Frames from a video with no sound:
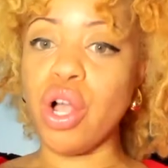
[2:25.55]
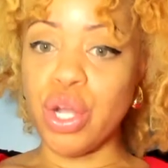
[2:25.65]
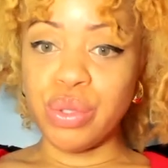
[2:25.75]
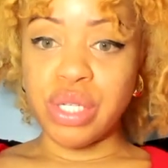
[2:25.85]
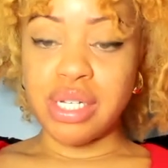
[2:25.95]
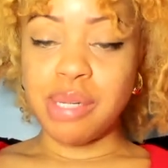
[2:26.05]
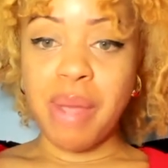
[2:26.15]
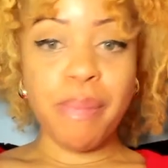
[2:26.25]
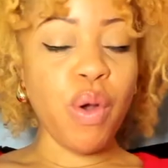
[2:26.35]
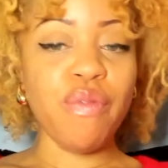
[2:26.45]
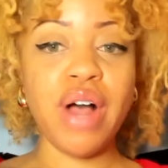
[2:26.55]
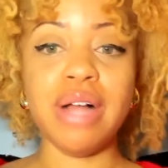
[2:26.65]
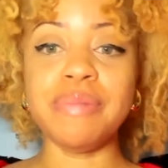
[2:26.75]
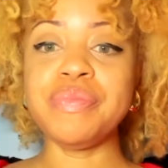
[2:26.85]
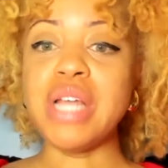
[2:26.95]
goes onto my
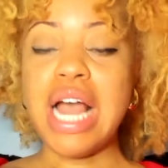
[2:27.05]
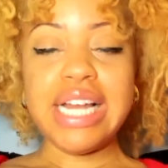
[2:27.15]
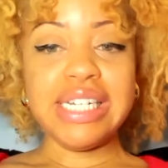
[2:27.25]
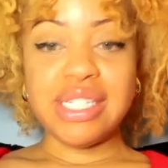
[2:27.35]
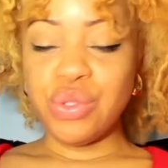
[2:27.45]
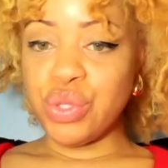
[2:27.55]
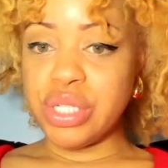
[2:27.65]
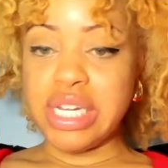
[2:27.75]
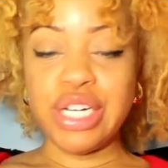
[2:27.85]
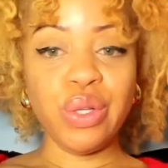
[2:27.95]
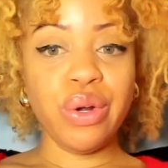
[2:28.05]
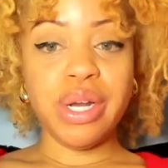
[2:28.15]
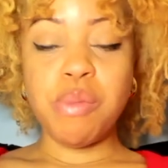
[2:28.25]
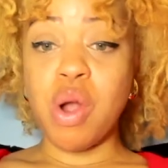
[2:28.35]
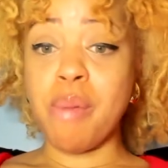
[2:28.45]
profile and is interested in
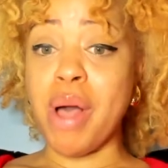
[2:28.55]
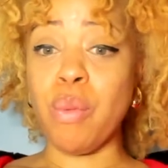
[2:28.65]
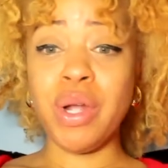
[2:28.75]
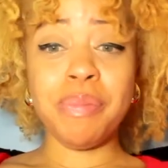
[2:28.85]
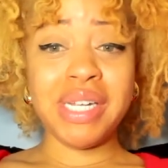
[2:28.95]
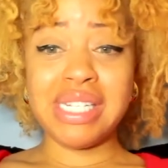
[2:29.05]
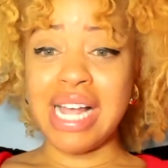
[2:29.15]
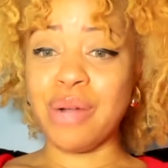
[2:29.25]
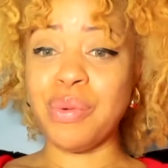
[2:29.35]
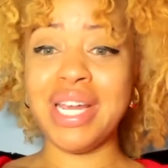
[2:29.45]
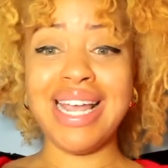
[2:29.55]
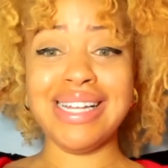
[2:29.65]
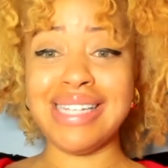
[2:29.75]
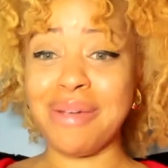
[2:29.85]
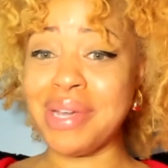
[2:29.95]
learning more about workplace equity,
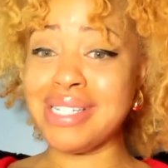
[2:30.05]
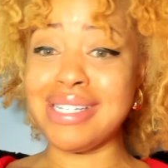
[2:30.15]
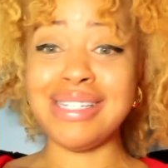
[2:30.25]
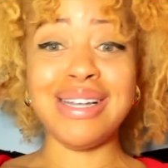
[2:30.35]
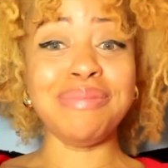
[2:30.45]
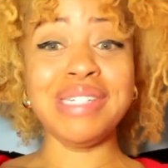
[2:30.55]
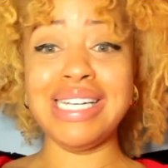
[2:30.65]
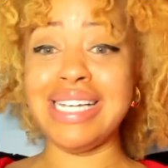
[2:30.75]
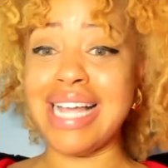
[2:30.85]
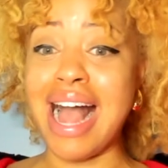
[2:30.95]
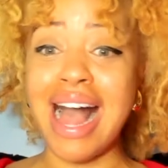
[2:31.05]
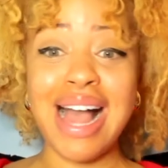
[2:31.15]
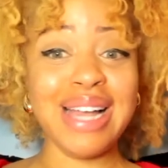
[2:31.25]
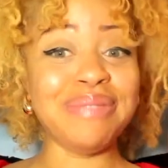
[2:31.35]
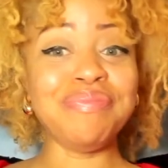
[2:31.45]
anti-racism,
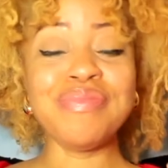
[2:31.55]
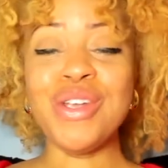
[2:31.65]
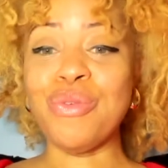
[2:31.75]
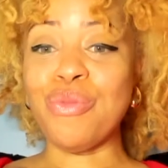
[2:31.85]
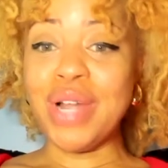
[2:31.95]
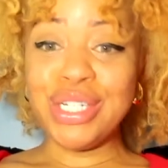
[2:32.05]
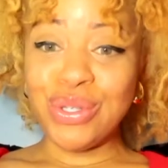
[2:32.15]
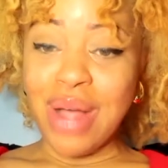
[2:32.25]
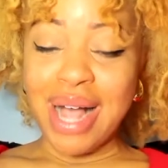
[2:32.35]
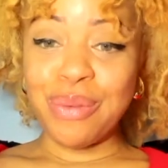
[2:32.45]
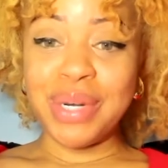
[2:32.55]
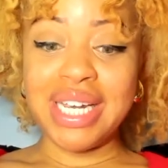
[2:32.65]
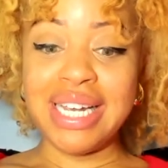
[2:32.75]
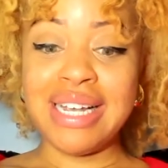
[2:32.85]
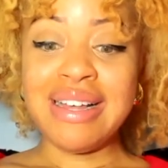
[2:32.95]
DEI, racial
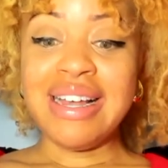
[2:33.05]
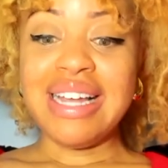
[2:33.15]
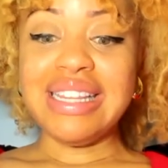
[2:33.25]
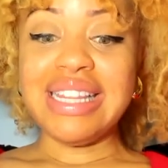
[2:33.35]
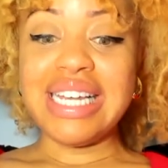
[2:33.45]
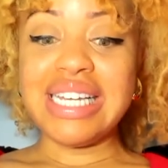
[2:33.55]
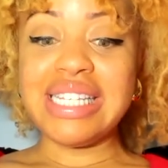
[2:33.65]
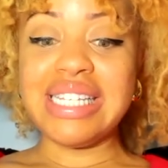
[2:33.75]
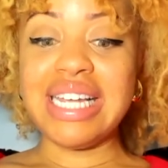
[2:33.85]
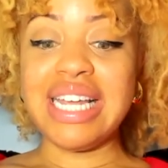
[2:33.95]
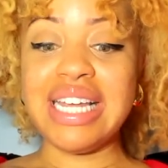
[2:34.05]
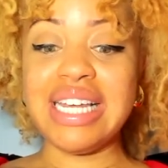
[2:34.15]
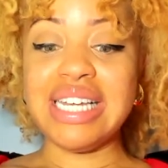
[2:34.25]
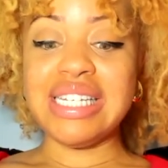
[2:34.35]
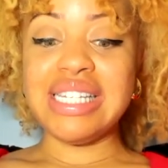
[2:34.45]
equity, this
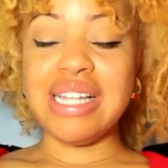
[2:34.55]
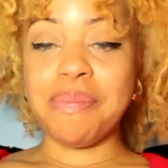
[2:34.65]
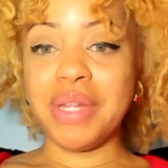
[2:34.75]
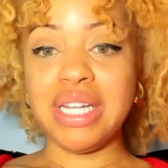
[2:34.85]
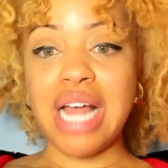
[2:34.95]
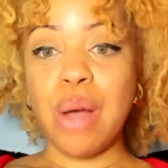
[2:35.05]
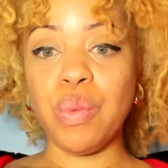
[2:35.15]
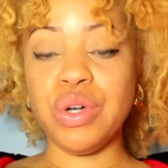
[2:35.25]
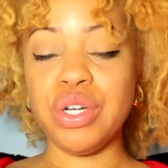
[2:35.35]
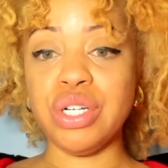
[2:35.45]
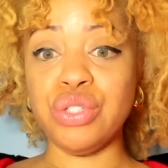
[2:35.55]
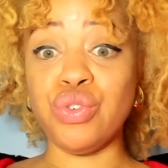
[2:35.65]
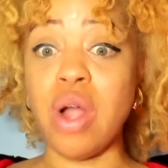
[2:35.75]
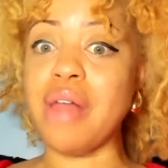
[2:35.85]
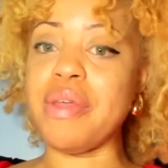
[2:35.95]
is something that will
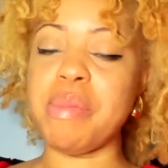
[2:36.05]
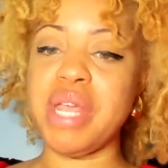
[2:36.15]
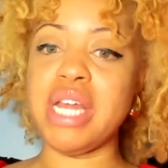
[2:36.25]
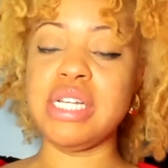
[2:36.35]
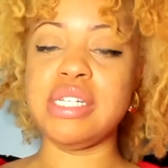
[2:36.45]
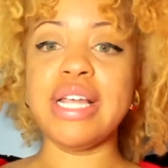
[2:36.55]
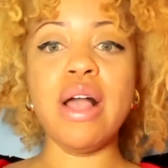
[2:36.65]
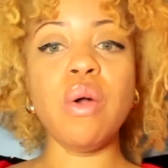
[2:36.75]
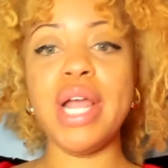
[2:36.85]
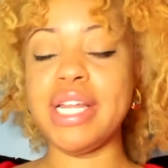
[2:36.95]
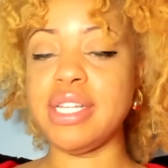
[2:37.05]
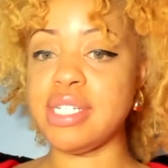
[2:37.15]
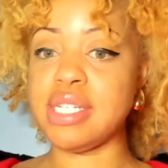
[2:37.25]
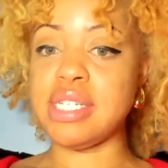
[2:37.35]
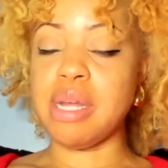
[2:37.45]
draw them in and say, okay,
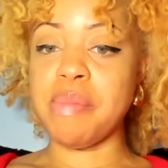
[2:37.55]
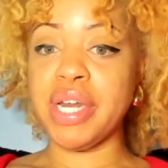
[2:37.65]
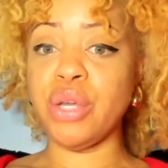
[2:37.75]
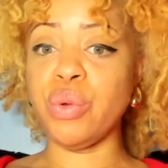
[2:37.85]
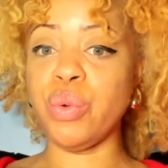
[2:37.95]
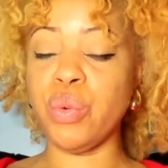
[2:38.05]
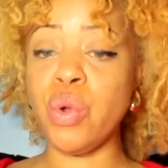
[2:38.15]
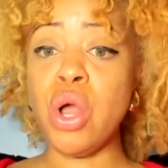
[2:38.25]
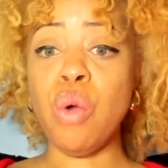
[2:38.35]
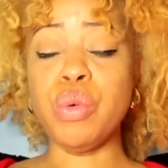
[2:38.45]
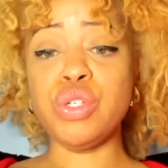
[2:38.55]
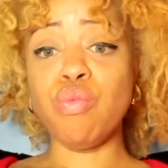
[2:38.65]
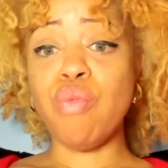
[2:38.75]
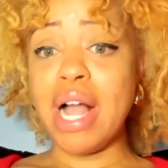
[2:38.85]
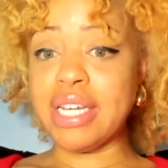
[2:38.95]
this is somebody who was
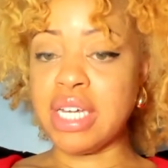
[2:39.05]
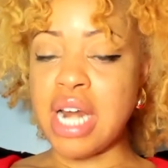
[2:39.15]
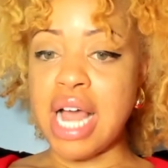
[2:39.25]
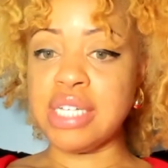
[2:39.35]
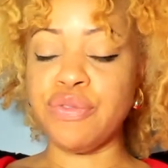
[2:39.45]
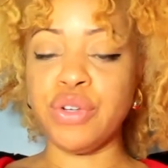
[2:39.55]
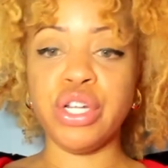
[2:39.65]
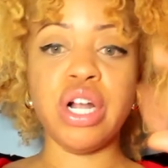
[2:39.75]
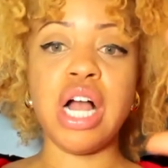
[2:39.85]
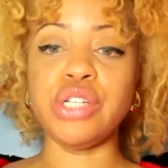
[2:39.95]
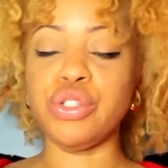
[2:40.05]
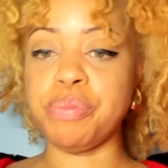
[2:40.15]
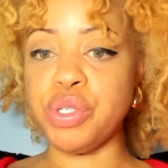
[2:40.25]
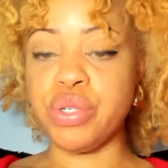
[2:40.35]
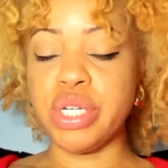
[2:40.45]
recognized for their
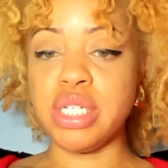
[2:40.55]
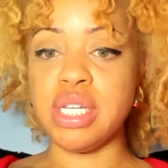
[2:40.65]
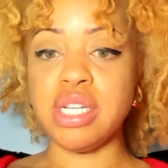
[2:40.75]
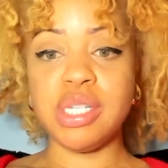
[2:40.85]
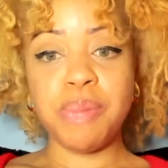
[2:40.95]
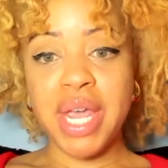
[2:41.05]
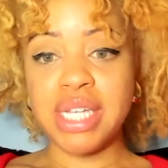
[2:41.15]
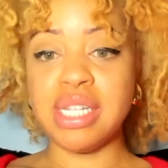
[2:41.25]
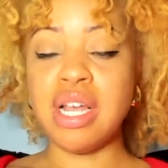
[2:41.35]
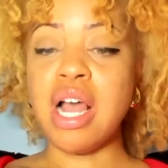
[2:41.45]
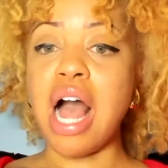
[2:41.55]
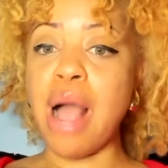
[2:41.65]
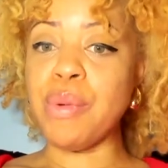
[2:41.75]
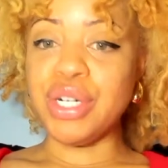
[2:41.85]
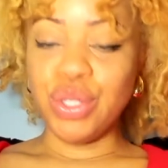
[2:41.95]
contributions in the space. I
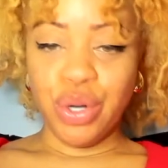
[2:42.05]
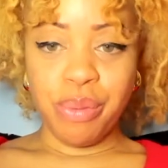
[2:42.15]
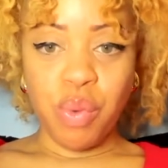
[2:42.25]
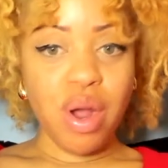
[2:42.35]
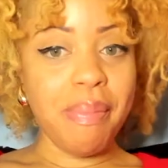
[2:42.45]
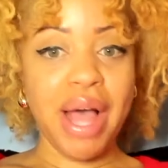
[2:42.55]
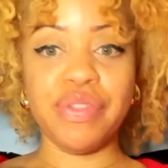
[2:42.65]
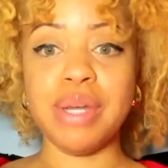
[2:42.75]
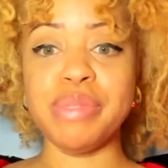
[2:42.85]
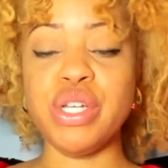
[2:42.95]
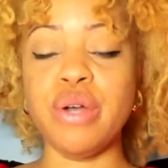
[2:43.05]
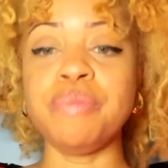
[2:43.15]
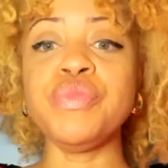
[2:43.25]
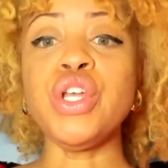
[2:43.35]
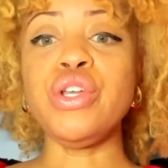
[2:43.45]
want to learn more about them. So
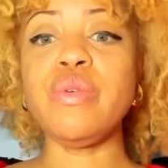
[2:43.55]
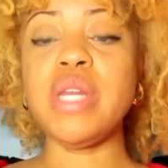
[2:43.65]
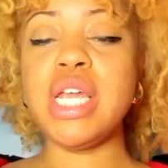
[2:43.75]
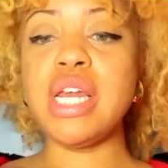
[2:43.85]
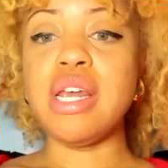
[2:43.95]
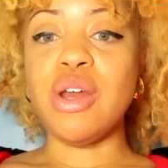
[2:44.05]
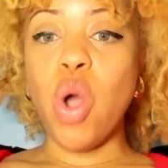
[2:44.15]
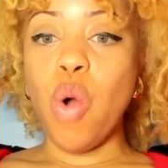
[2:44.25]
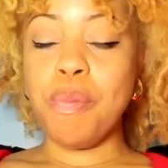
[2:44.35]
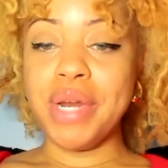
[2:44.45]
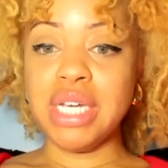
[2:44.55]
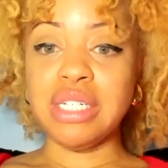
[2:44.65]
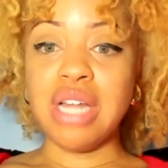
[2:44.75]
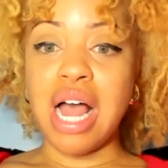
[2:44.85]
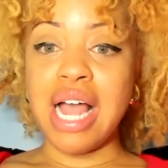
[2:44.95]
you need an opening
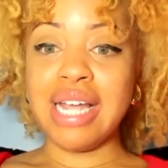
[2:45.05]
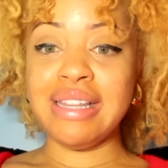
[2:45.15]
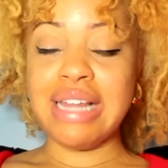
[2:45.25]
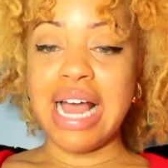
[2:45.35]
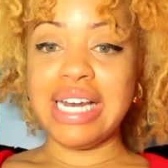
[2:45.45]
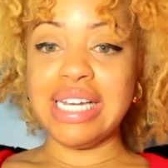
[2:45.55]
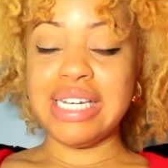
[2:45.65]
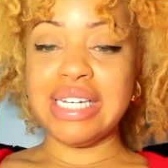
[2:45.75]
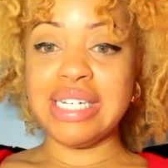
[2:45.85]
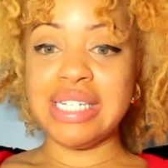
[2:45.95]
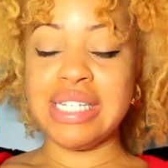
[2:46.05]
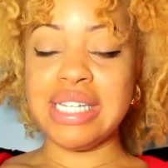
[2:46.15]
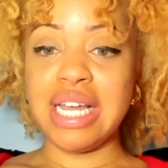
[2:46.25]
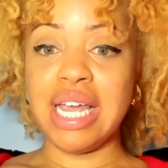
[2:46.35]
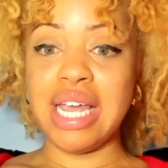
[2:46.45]
line that
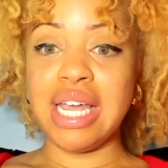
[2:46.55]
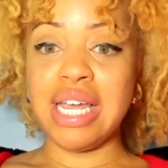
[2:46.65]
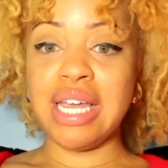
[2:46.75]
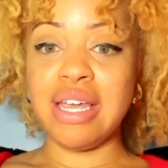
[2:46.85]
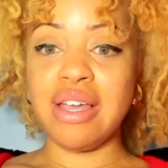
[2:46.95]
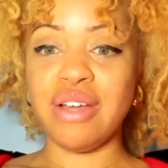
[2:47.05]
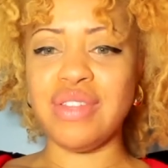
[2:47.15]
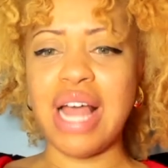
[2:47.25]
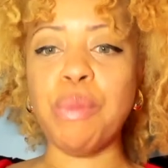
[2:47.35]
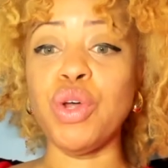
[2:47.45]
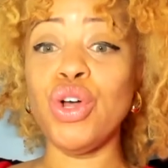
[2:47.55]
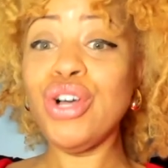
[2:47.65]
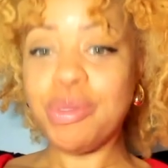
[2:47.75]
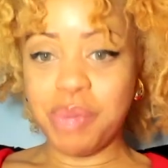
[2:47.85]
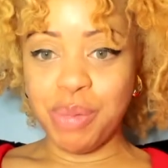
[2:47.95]
will
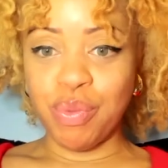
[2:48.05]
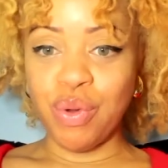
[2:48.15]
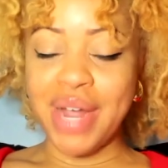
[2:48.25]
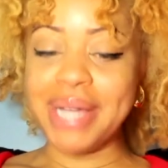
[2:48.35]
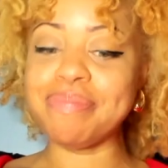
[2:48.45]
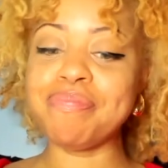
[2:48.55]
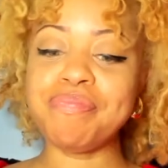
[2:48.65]
hook people, right?